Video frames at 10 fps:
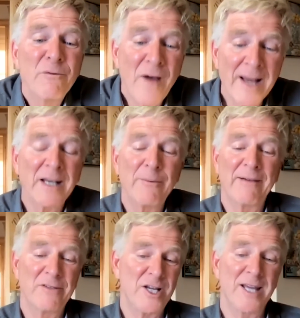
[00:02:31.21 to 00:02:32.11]
Finally, we
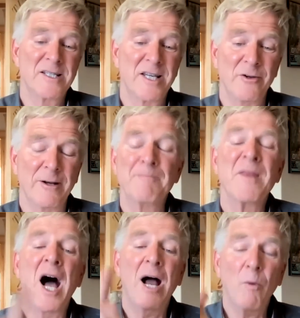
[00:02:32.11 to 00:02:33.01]
have a chance to do it.
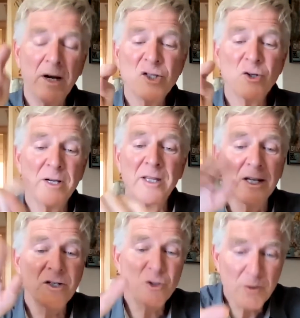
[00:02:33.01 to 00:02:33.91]
I want to show you
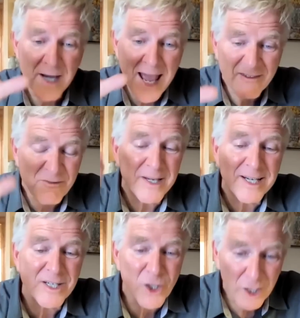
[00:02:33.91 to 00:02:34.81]
the two and a half
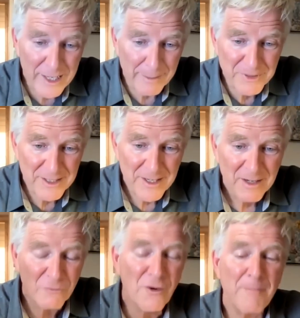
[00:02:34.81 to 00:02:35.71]
minute clip
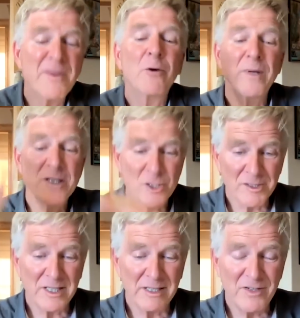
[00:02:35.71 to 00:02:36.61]
from the
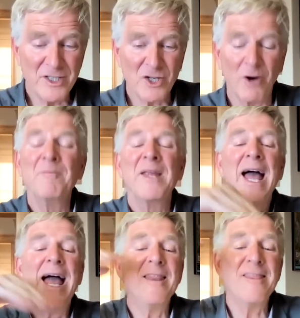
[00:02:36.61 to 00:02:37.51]
original TV show.
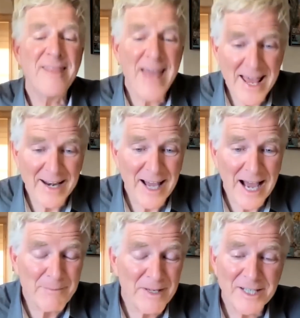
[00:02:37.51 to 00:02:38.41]
And then
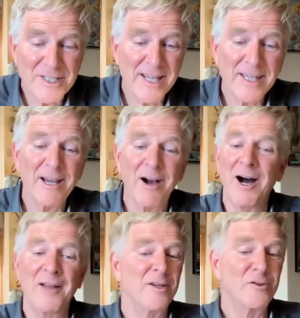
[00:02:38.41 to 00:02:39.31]
I'm going to take you
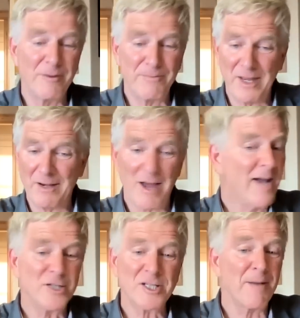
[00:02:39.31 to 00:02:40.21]
on the trip that
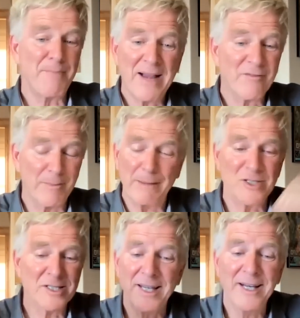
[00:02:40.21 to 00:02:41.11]
I just got back from. I'm
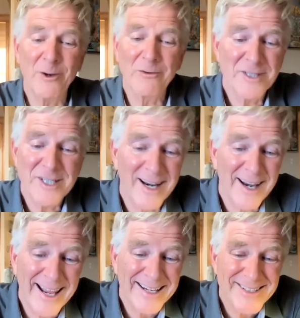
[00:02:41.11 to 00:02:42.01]
just getting over jet
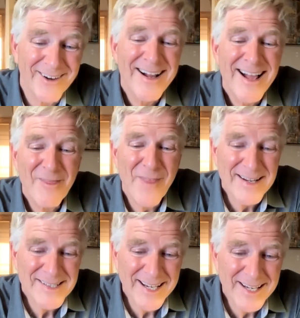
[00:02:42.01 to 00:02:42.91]
lag. So
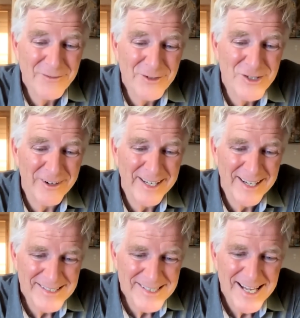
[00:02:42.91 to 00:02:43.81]
thanks again for
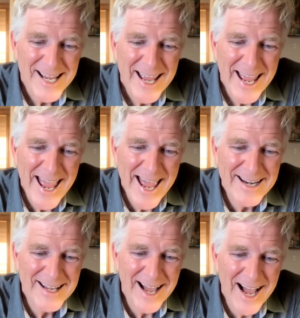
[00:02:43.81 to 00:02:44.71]
joining us.
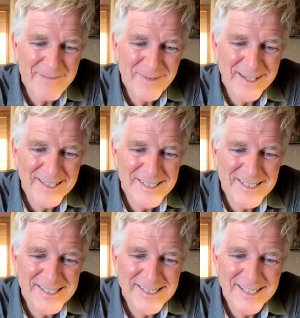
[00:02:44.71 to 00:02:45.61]
And I'm going to
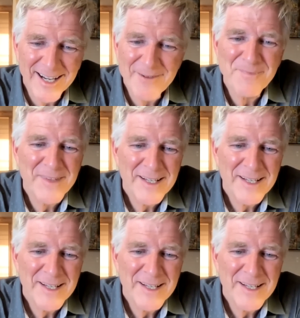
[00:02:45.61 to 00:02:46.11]
just, uh,